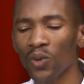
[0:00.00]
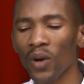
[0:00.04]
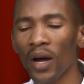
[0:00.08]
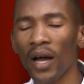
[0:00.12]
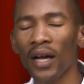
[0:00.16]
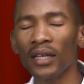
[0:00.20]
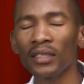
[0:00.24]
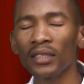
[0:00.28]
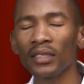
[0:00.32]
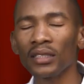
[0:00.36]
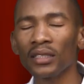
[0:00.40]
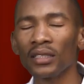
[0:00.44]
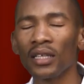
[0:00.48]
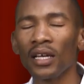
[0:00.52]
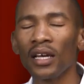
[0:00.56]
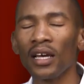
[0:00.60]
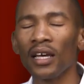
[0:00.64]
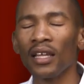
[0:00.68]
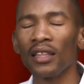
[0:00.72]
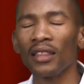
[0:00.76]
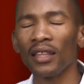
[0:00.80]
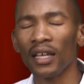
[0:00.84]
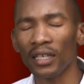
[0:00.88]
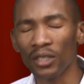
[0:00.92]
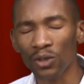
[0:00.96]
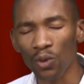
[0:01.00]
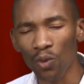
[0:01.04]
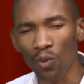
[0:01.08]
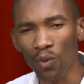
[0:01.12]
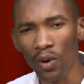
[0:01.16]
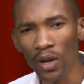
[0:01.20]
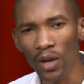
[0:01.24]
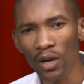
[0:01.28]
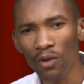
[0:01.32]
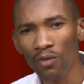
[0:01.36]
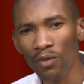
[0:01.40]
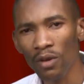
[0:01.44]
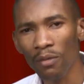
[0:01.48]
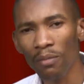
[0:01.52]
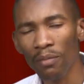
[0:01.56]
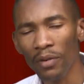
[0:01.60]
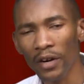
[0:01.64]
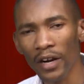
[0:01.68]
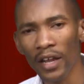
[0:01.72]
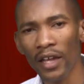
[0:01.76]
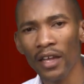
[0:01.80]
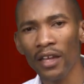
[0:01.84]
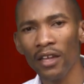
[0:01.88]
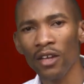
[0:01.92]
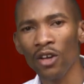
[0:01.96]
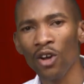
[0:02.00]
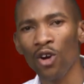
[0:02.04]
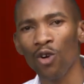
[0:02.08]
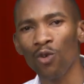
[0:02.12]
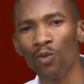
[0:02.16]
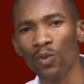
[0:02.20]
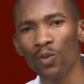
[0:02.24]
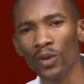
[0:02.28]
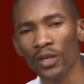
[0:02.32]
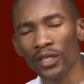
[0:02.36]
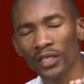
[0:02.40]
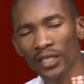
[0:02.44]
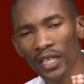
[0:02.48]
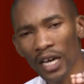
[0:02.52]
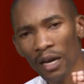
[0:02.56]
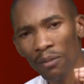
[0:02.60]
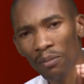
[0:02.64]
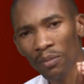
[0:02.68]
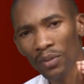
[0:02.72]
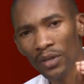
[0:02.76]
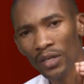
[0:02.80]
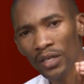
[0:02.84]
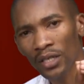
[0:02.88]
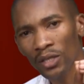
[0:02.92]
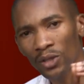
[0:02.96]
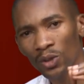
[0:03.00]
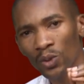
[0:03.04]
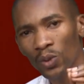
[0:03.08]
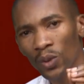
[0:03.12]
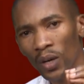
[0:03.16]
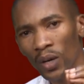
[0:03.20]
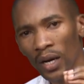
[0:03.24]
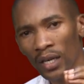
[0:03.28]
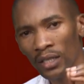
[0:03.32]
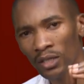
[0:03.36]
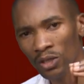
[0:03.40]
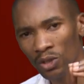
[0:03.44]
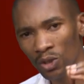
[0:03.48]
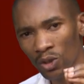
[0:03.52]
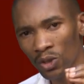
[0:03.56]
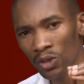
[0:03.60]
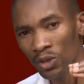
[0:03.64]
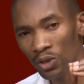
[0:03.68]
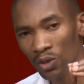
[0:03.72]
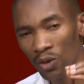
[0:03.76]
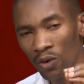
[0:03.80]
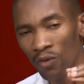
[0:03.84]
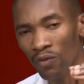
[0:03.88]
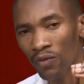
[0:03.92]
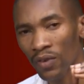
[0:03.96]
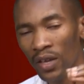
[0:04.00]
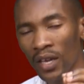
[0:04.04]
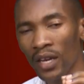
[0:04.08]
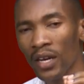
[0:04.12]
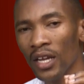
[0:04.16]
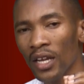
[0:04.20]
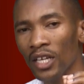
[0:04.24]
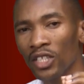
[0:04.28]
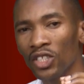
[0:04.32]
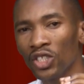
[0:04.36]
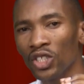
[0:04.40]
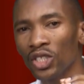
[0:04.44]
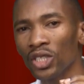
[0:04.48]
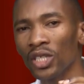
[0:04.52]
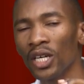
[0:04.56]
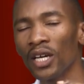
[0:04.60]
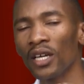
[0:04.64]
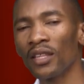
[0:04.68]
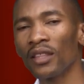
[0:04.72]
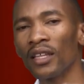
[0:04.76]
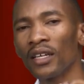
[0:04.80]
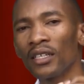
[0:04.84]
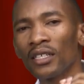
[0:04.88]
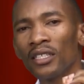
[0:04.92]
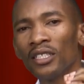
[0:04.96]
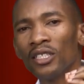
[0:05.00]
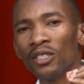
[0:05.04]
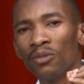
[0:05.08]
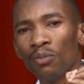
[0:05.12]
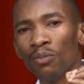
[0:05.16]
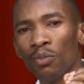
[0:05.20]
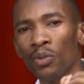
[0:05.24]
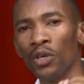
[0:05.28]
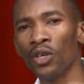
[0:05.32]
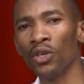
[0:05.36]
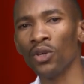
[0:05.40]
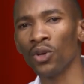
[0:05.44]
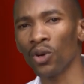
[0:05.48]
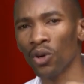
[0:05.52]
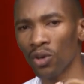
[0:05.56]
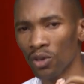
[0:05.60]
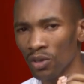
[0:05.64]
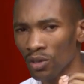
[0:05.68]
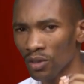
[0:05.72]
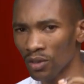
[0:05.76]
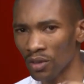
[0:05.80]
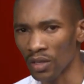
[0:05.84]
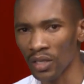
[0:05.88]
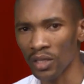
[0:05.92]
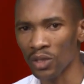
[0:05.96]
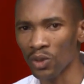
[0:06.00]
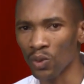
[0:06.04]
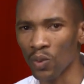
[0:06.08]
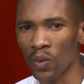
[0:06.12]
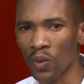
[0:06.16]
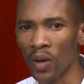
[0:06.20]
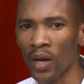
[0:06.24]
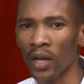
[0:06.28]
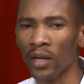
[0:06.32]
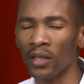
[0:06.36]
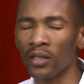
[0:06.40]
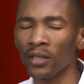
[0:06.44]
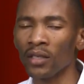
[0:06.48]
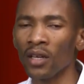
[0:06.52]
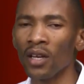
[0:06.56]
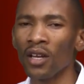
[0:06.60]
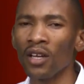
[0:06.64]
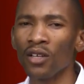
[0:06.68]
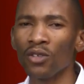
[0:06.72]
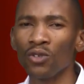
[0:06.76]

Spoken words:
to us that when we pray, we tap into a source of energy that is beyond this world.